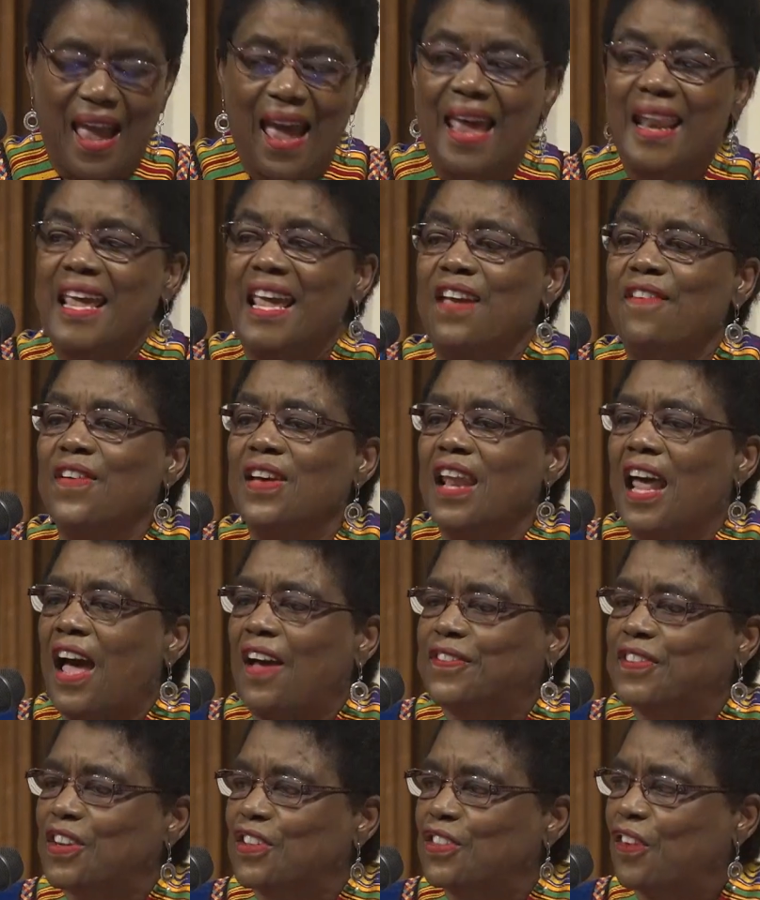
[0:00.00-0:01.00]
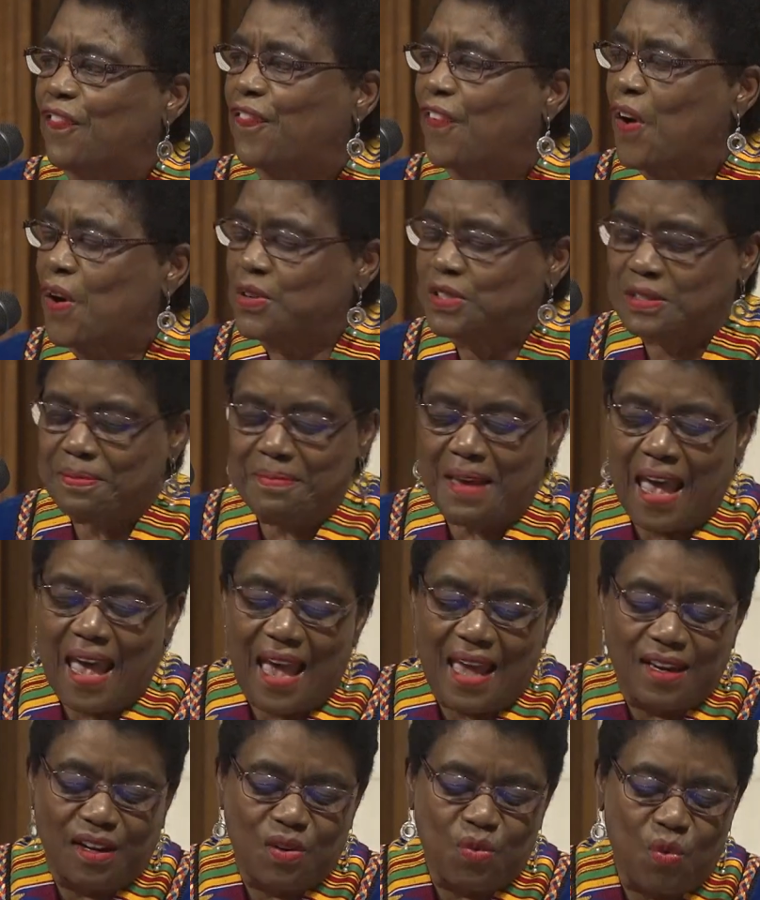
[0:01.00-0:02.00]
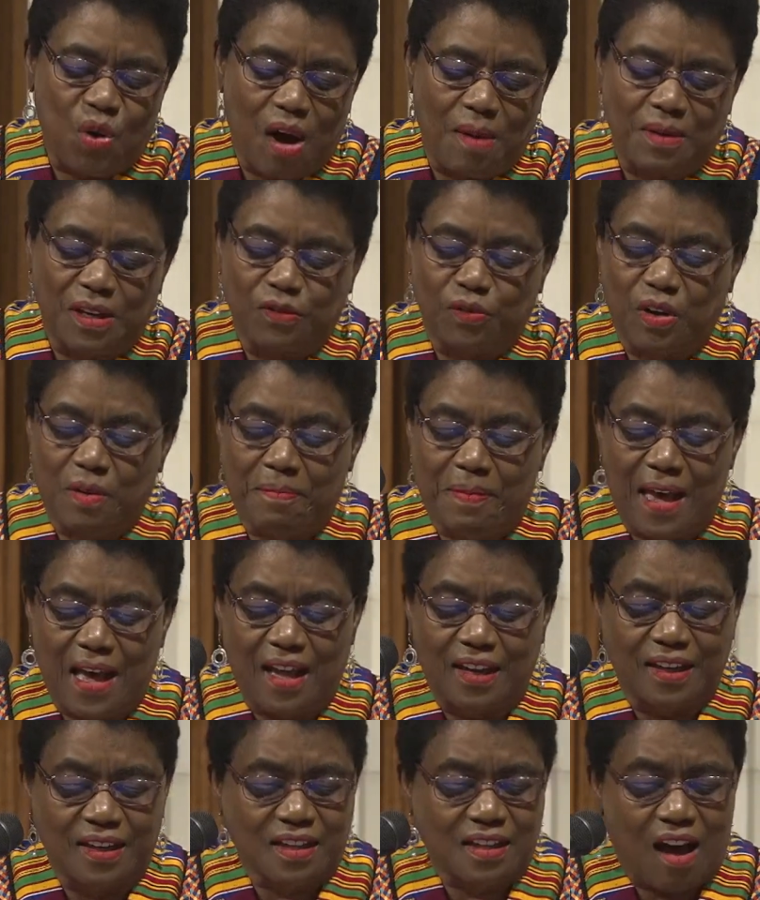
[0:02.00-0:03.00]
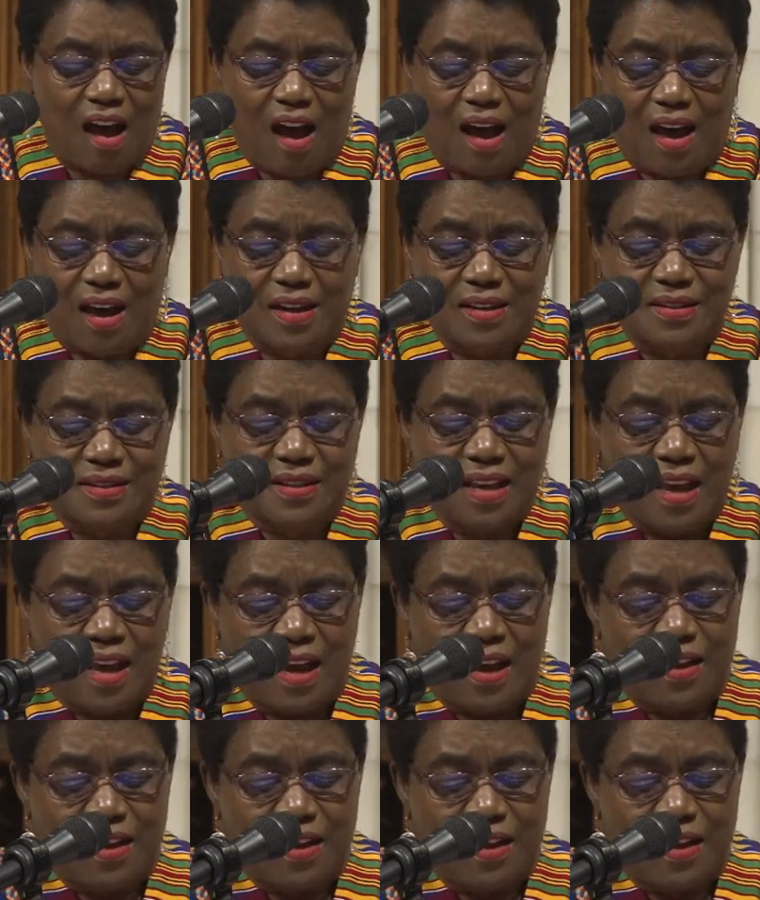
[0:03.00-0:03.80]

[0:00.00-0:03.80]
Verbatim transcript: And even after the first man and woman rebel and cause